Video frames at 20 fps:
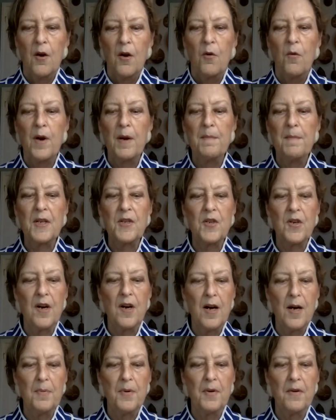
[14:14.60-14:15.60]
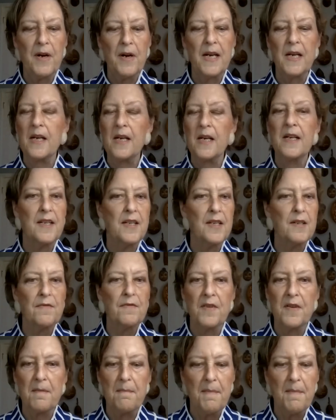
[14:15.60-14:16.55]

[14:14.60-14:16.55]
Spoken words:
we must operate in a different